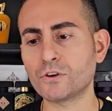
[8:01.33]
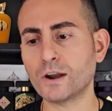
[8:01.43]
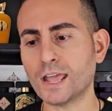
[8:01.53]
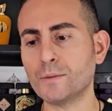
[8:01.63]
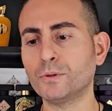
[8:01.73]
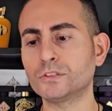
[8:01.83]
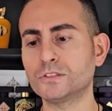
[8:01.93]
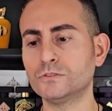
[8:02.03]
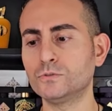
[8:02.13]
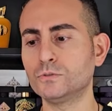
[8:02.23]
they're able
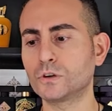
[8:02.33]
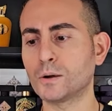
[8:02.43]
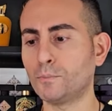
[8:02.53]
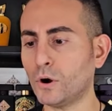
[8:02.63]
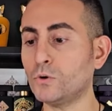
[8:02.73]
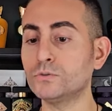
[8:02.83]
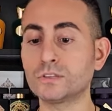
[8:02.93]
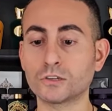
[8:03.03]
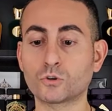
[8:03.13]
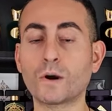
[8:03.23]
to compose
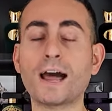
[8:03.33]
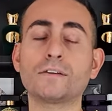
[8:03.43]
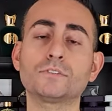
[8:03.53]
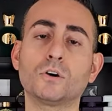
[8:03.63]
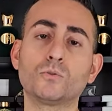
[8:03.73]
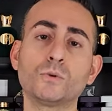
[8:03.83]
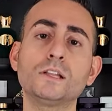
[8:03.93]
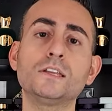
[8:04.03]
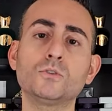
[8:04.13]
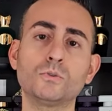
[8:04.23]
and craft a
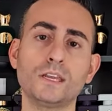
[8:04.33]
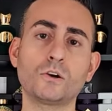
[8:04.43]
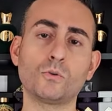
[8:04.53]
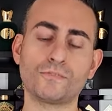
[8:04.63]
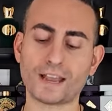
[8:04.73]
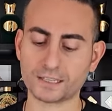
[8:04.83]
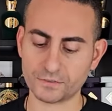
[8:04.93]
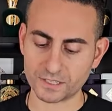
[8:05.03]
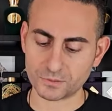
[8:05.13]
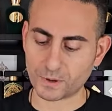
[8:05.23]
really unique olfactive
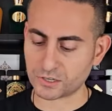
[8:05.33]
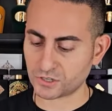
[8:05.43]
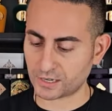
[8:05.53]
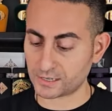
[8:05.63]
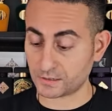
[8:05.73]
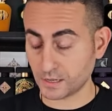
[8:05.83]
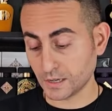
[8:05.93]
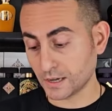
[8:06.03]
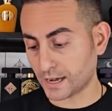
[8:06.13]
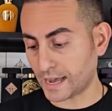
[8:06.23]
experience. Expression, and
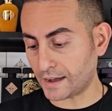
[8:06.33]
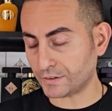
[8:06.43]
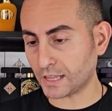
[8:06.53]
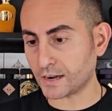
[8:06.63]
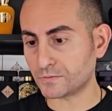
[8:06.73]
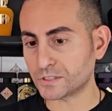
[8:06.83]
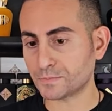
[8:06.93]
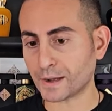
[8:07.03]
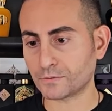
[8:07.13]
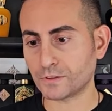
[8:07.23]
I have a lot of
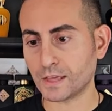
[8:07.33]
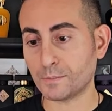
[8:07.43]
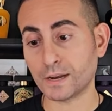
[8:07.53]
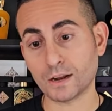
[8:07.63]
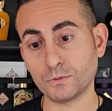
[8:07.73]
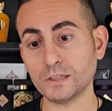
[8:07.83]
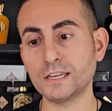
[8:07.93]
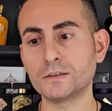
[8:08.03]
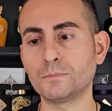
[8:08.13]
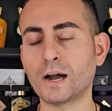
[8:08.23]
respect for them, and I
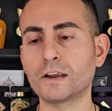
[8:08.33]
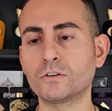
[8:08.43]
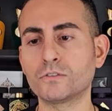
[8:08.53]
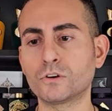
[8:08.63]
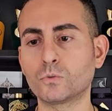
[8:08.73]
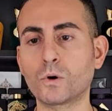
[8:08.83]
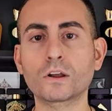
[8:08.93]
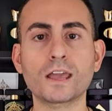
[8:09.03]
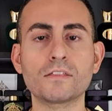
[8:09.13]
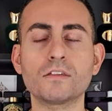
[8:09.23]
really admire their
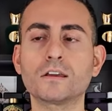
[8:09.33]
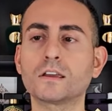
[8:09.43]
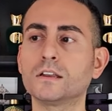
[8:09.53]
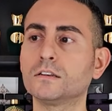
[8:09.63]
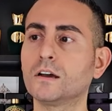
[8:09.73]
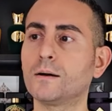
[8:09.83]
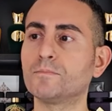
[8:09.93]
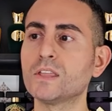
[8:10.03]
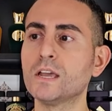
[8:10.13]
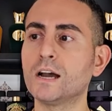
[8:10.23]
work ethic, and
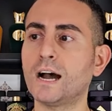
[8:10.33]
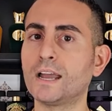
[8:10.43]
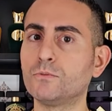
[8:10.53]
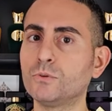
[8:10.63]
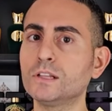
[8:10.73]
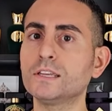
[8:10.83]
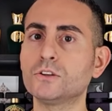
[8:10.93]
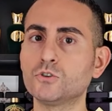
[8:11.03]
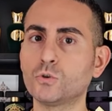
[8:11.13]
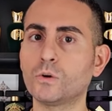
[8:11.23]
um, I really
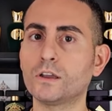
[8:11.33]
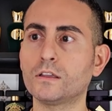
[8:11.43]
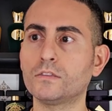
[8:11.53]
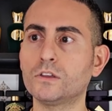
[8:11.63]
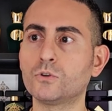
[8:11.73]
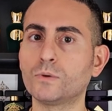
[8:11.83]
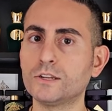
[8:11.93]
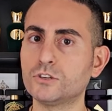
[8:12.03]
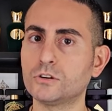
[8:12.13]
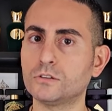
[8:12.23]
enjoy the
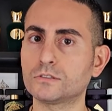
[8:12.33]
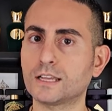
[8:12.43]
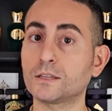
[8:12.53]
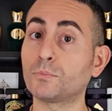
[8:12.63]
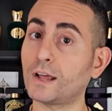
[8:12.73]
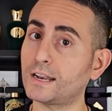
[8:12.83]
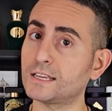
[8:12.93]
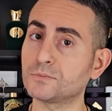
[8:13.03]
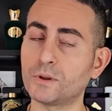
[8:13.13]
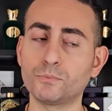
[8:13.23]
originals that the brand
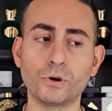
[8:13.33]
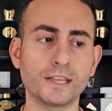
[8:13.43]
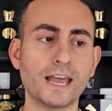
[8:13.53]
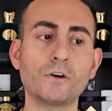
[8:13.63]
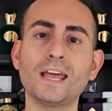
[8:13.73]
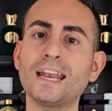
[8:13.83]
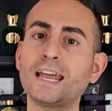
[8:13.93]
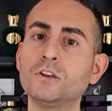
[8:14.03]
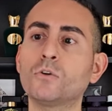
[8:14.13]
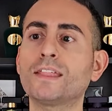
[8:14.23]
has been putting out. And
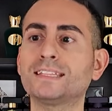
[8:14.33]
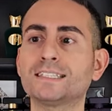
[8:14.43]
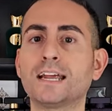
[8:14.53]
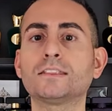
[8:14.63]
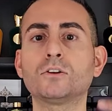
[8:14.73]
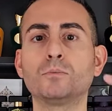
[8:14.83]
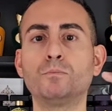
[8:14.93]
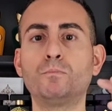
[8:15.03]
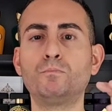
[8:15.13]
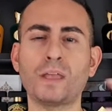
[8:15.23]
I know that's not their
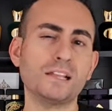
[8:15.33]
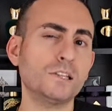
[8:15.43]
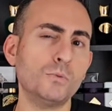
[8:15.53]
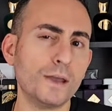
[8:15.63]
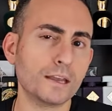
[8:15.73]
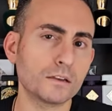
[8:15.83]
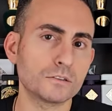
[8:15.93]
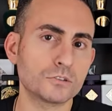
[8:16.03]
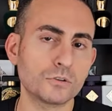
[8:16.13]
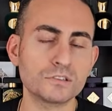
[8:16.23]
bailiwick,
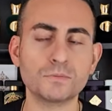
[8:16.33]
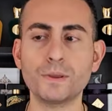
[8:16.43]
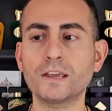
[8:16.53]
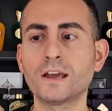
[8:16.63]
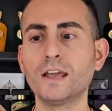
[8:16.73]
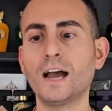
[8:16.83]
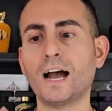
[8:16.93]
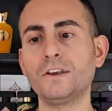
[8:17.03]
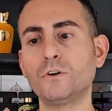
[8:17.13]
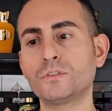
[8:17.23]
so to speak.
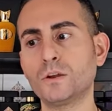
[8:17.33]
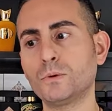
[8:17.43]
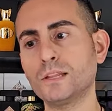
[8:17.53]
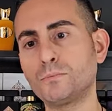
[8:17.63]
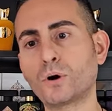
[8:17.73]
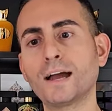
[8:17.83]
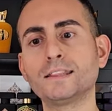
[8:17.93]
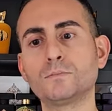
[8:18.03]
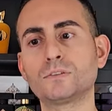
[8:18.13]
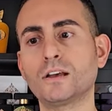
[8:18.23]
I know they really pride
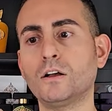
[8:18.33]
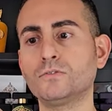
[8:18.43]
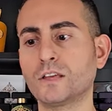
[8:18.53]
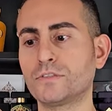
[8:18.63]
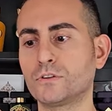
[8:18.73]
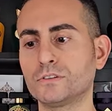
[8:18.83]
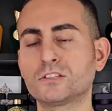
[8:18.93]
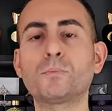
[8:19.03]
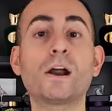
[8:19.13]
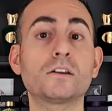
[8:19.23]
themselves on their
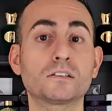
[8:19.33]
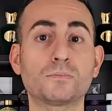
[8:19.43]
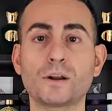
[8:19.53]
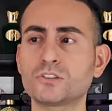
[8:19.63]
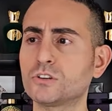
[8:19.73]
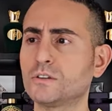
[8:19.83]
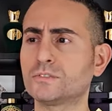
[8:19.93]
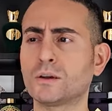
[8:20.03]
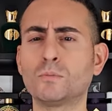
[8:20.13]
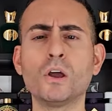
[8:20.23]
inspired expression of
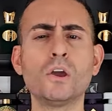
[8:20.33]
some